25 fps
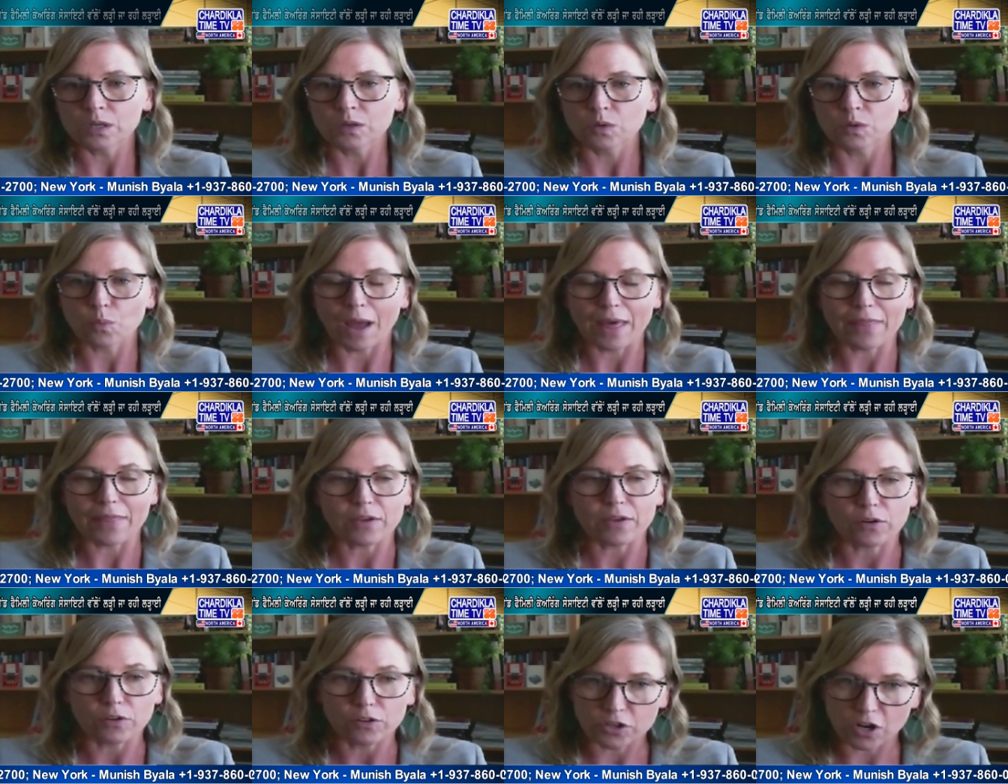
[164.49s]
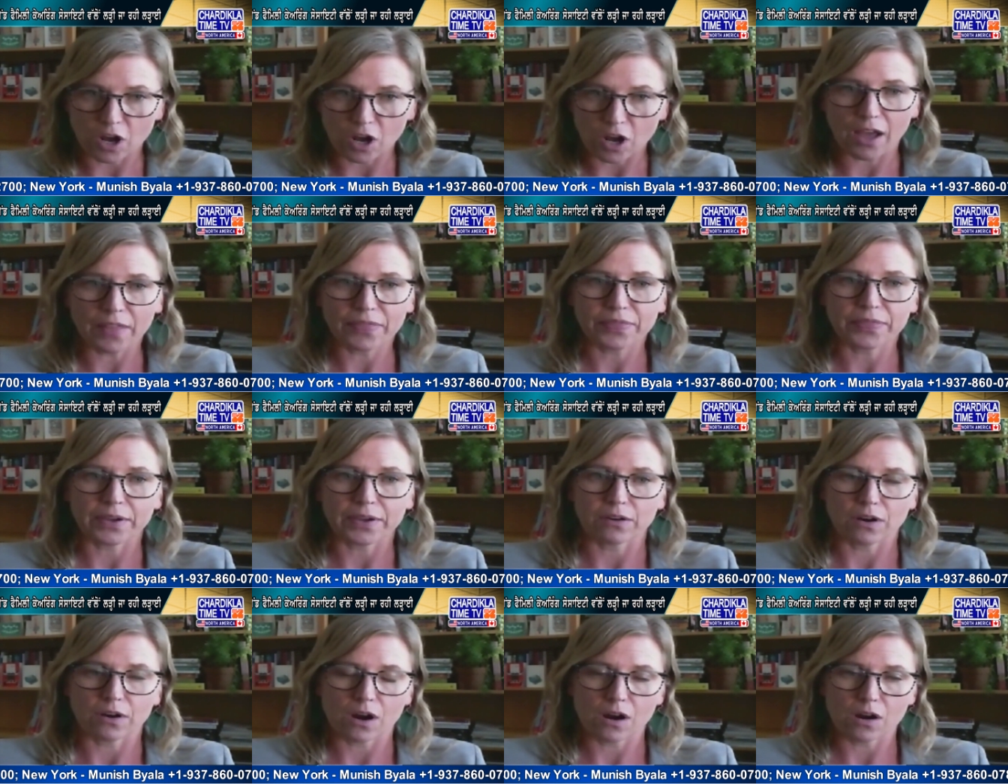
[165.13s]
whether or not
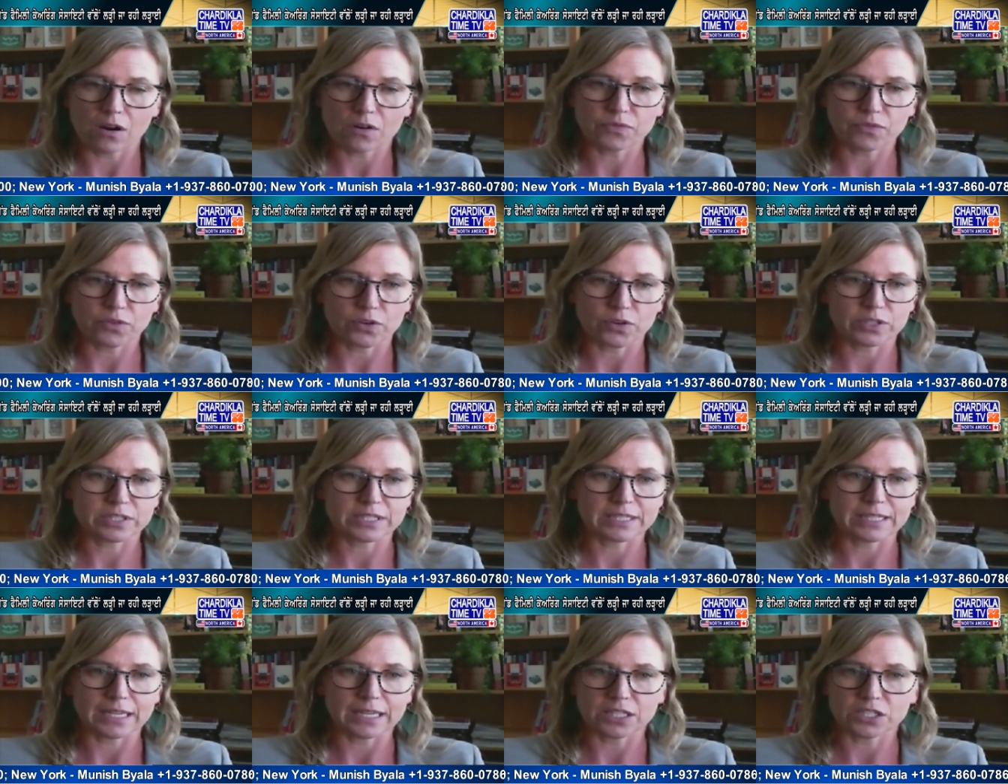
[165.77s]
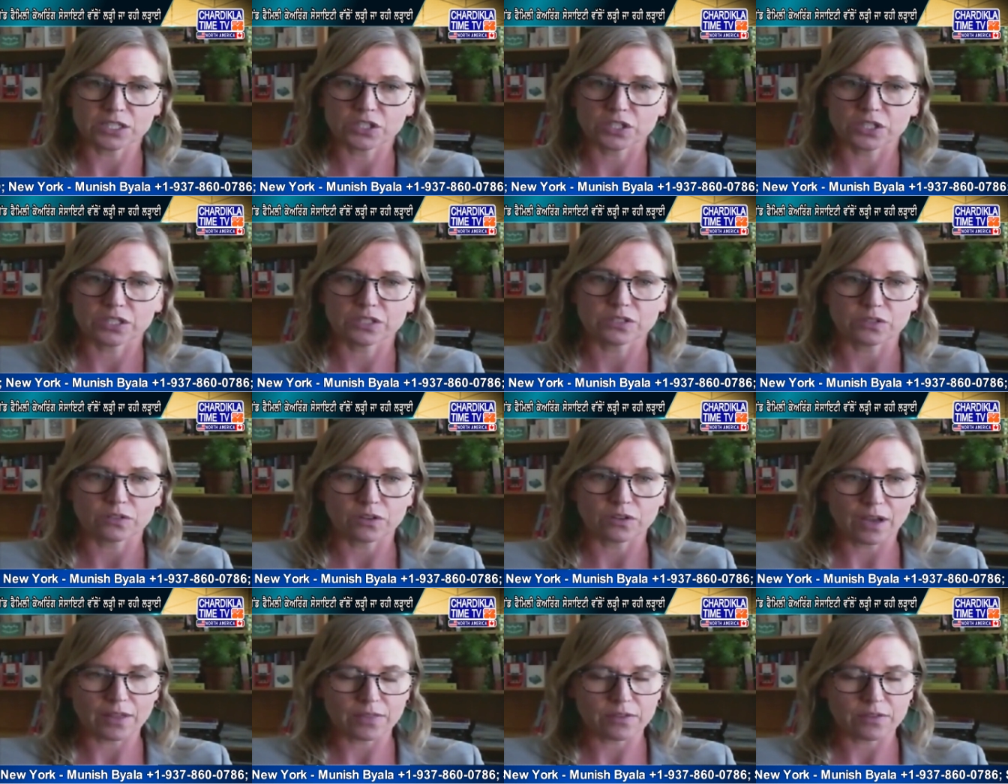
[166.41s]
there are first nations
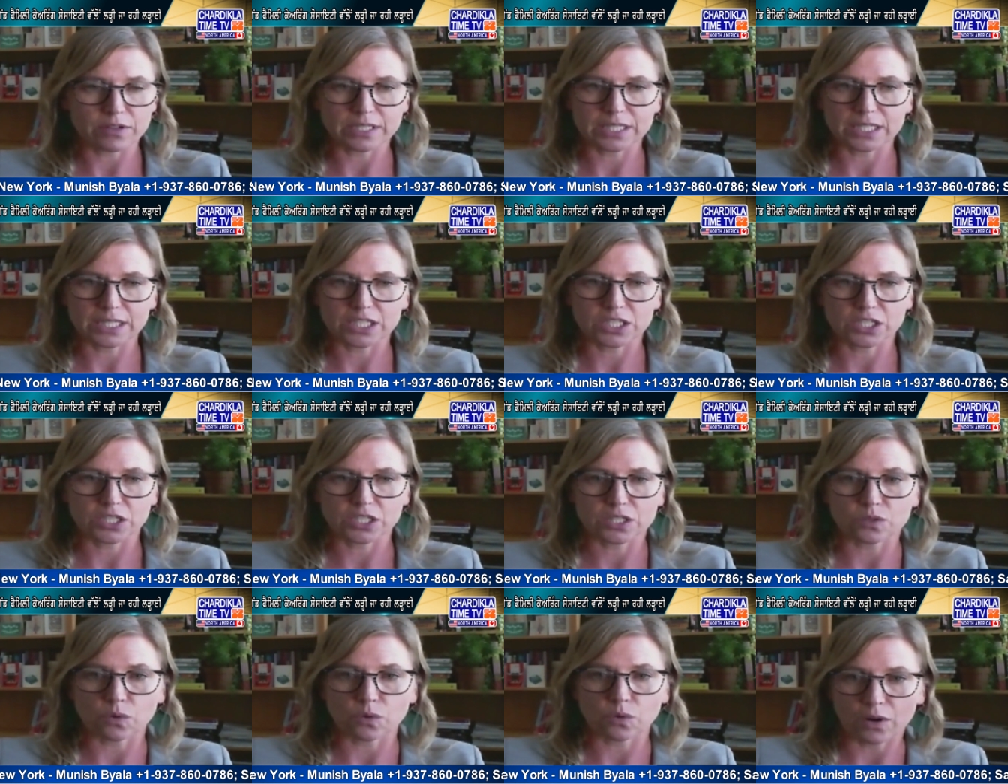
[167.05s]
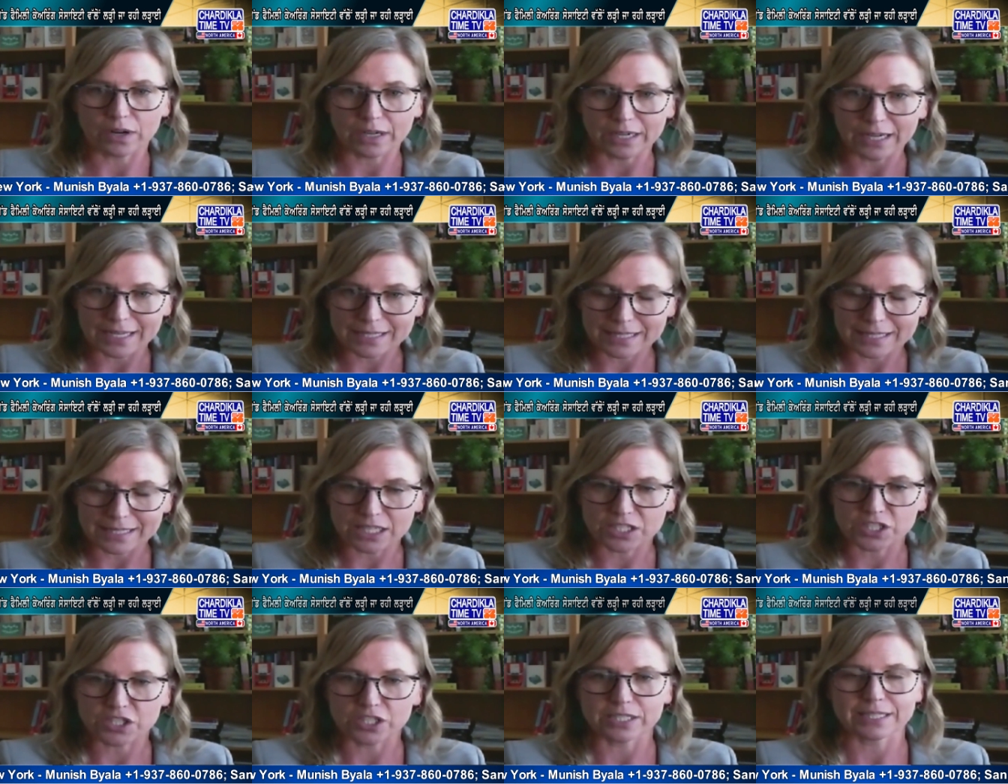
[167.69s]
or other indigenous
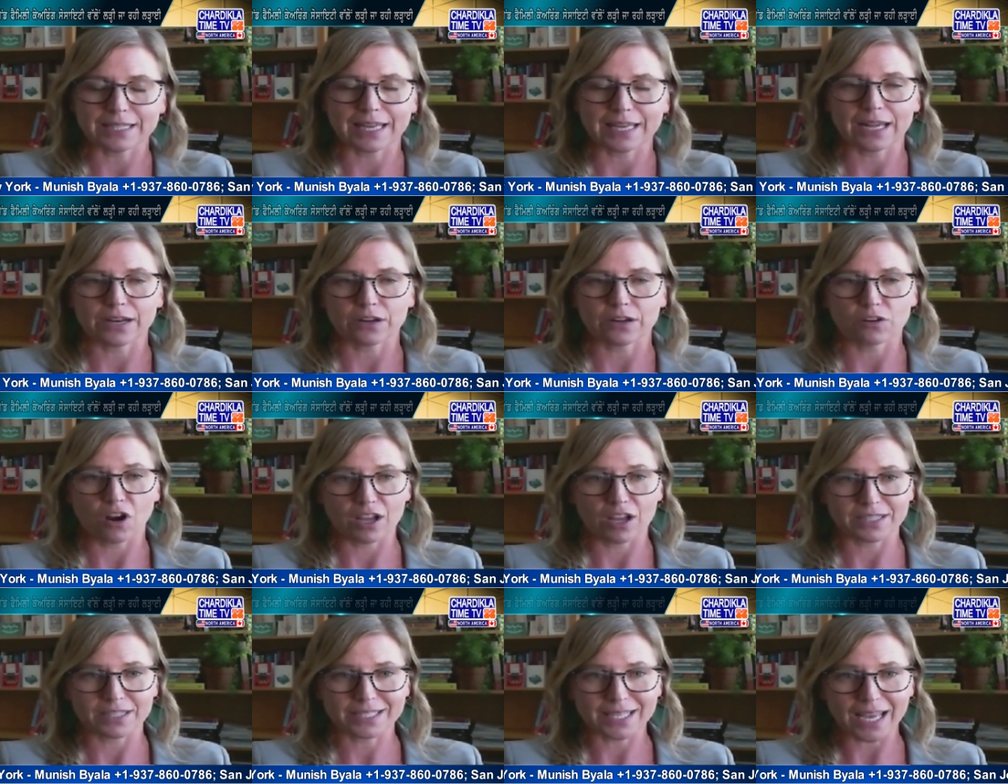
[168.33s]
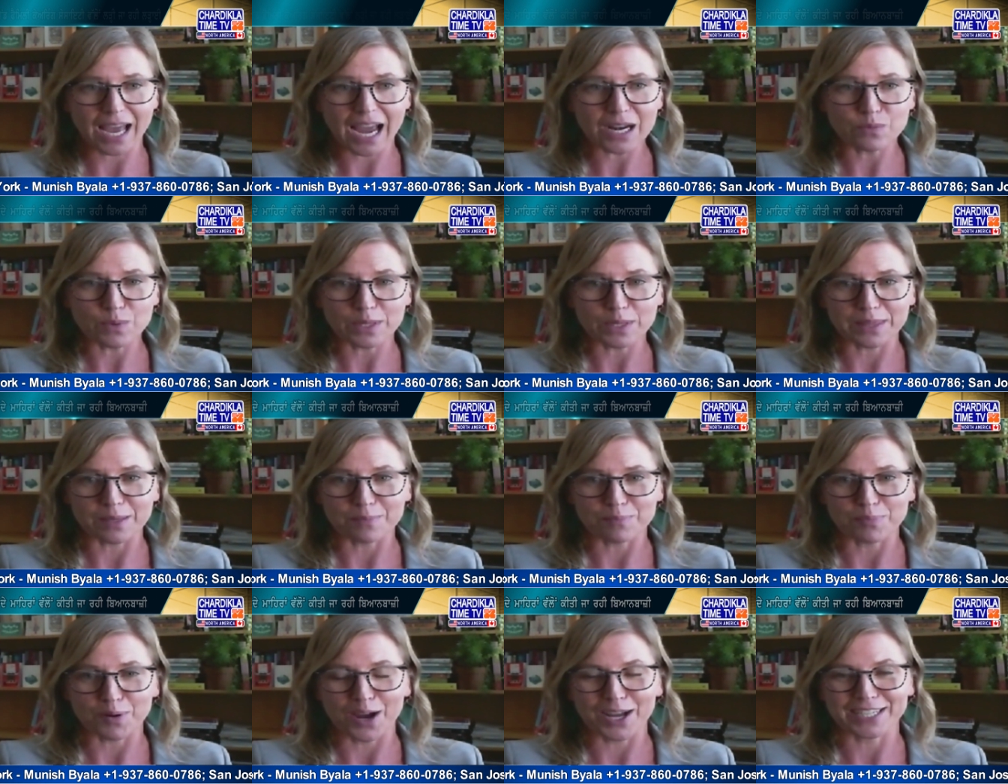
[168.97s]
organizations that are on side with the
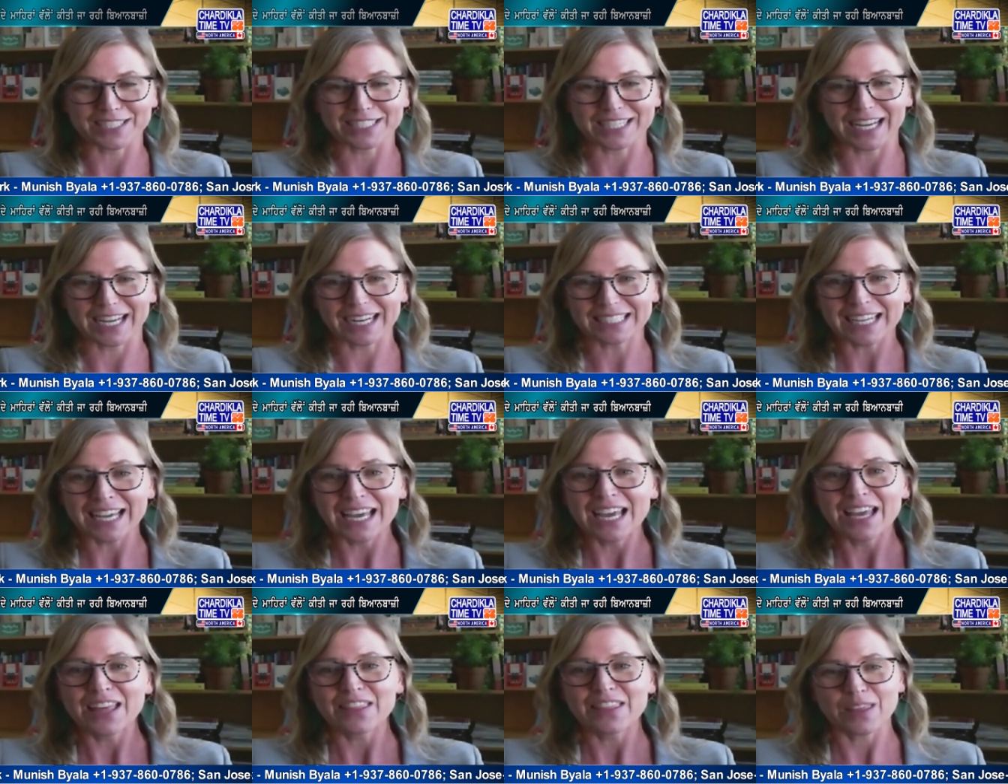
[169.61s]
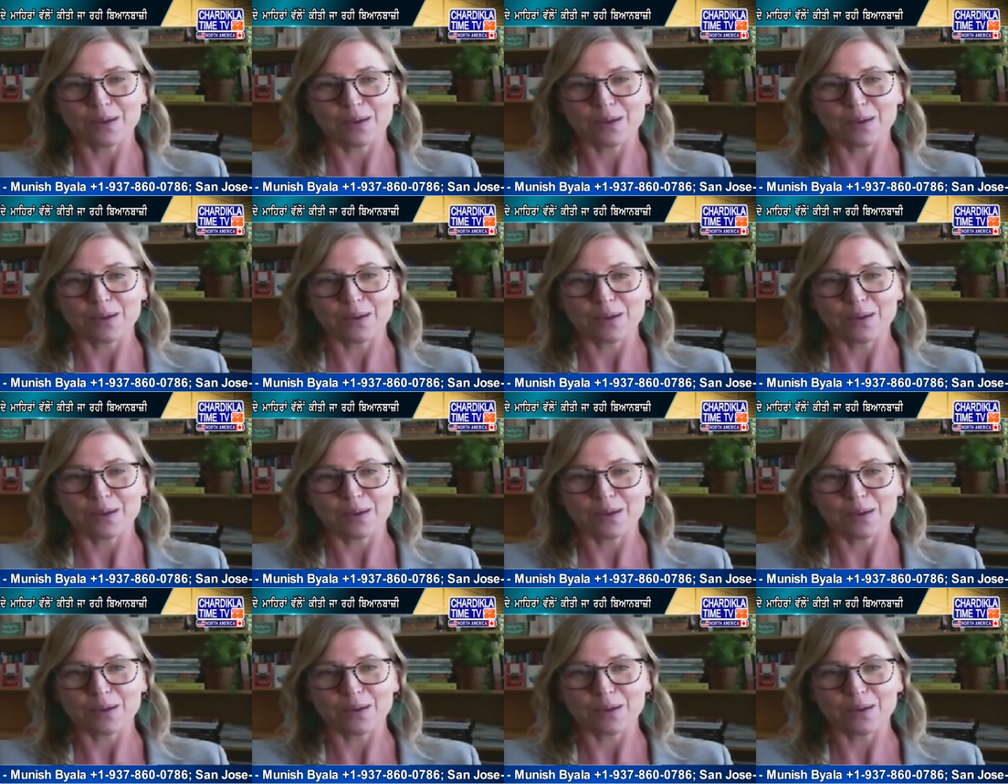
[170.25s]
project mm-hmm.